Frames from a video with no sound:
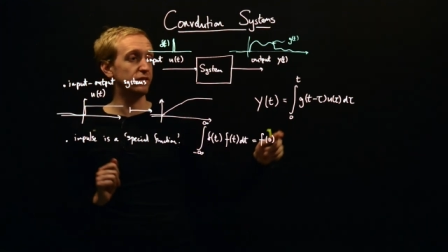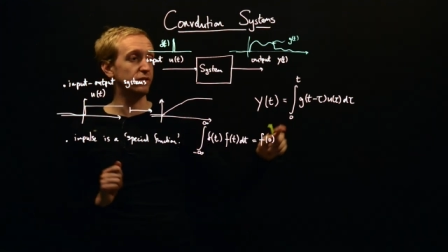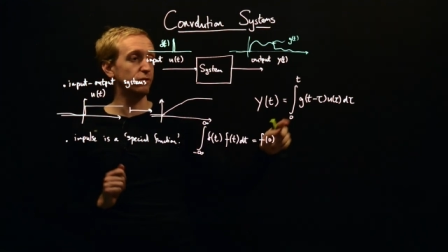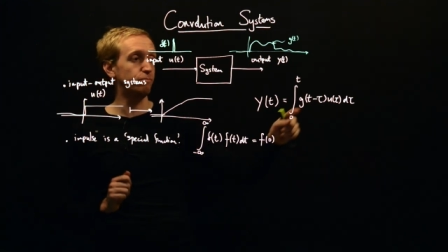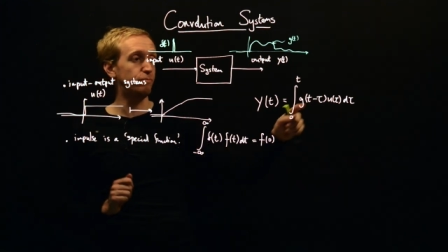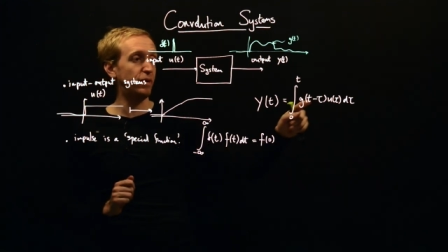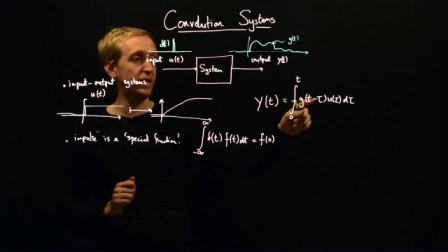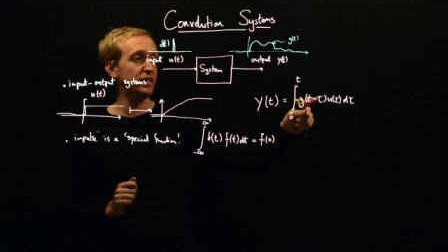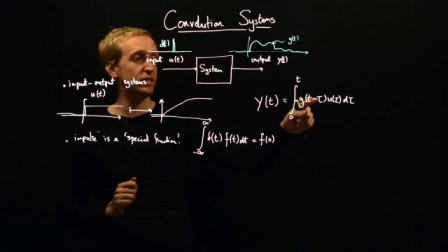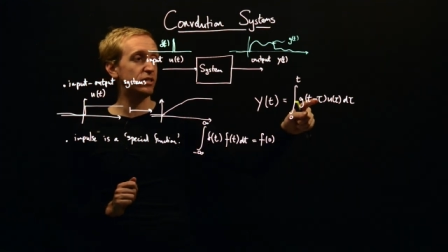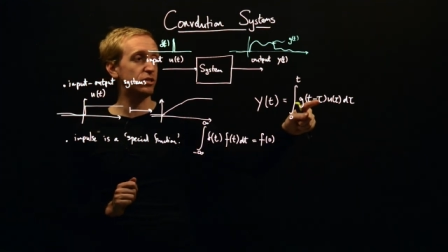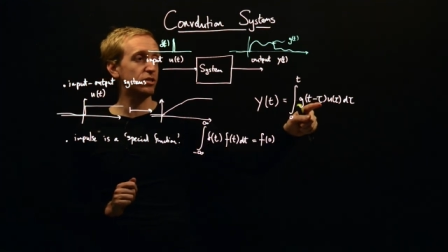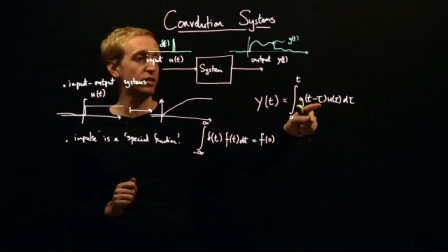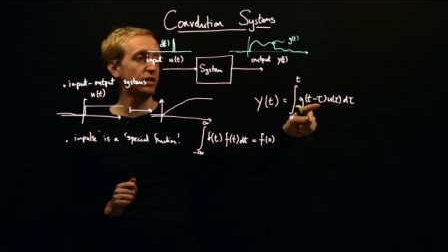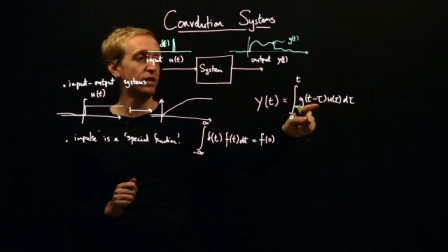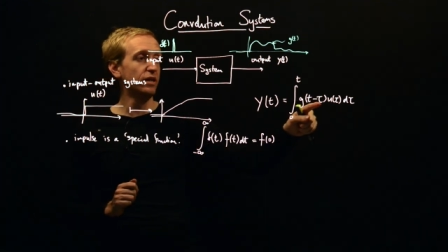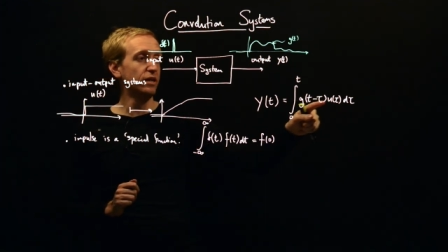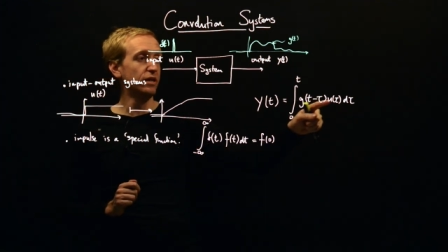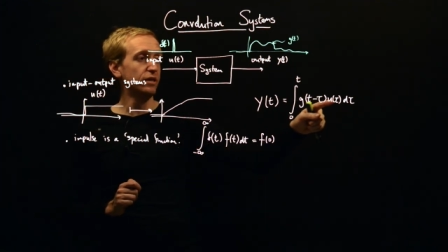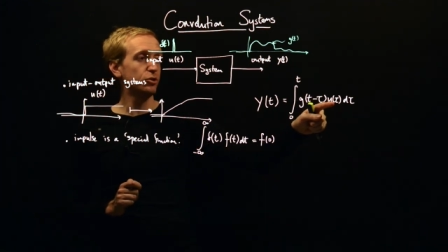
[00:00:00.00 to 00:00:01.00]
So, based
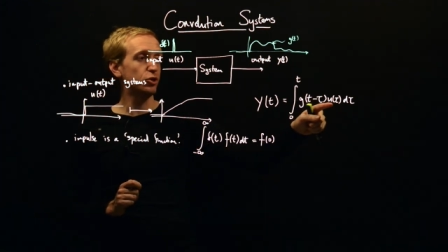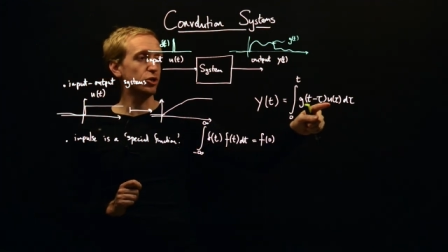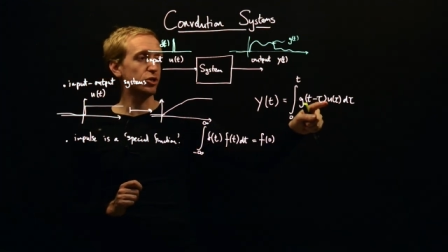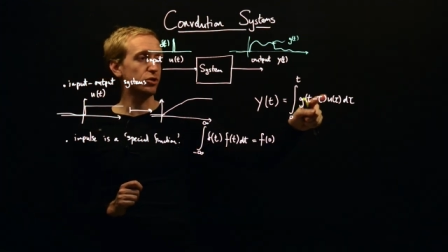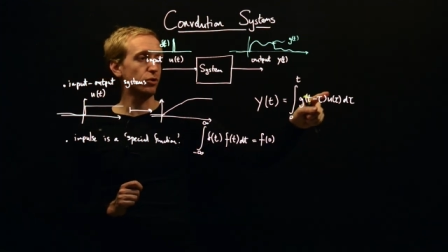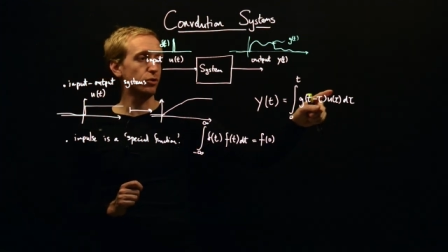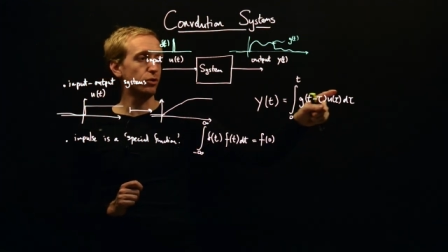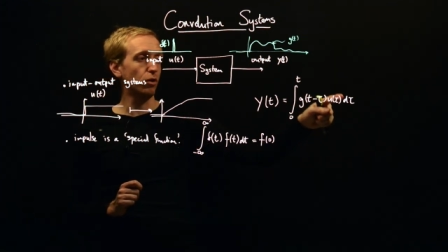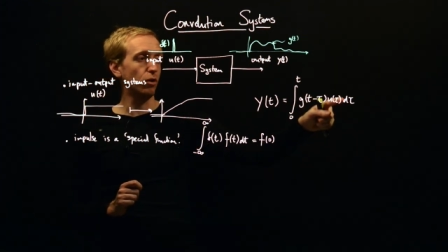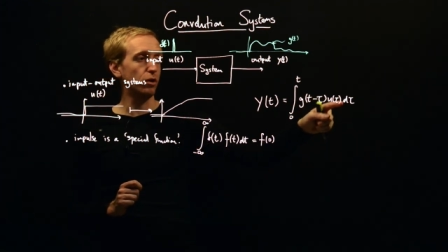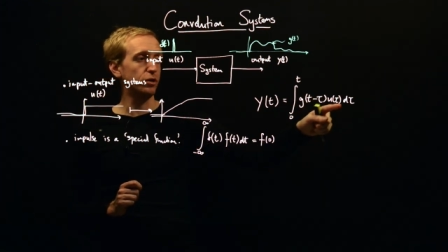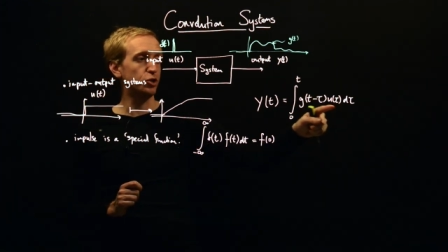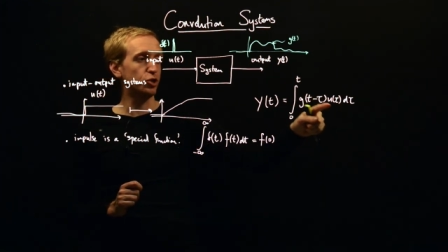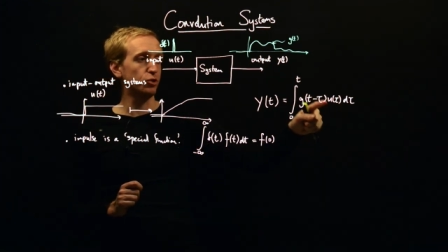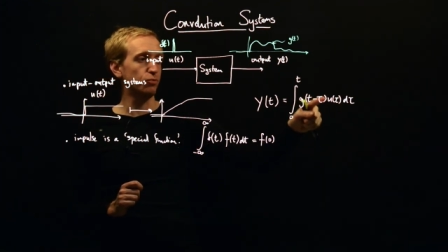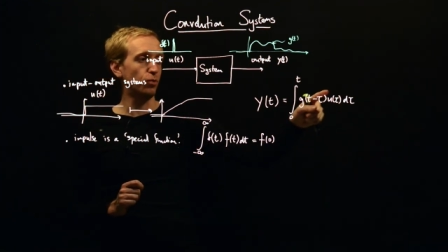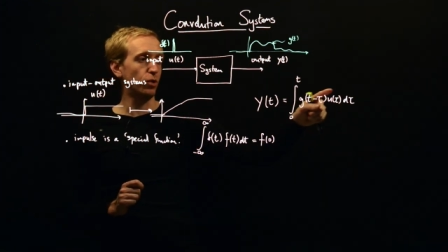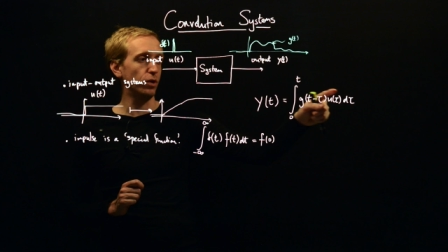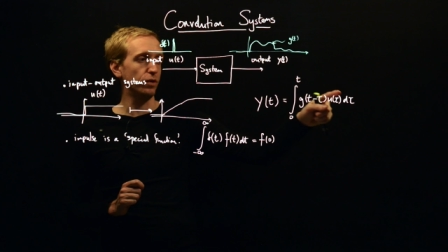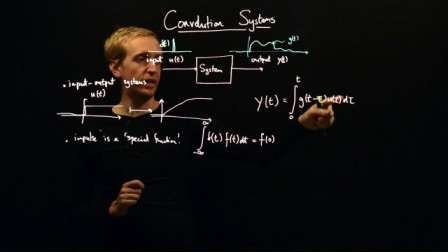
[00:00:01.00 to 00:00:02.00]
just on knowledge
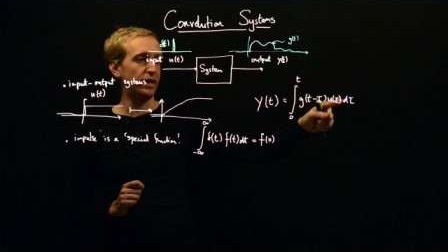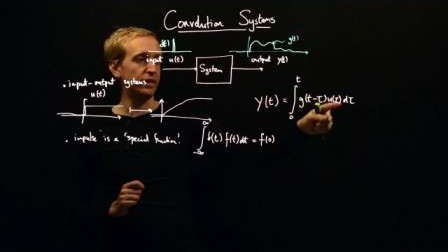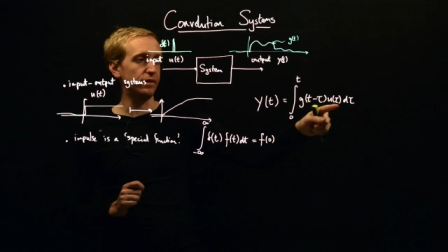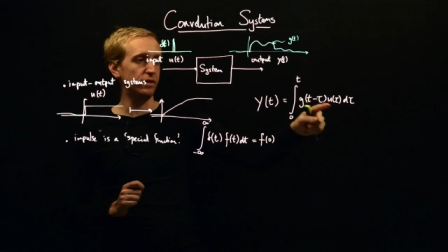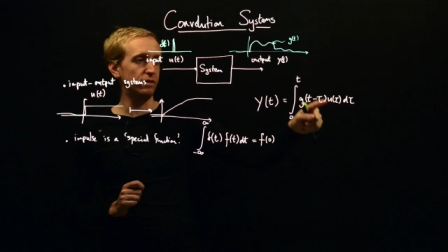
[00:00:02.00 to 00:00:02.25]
of what that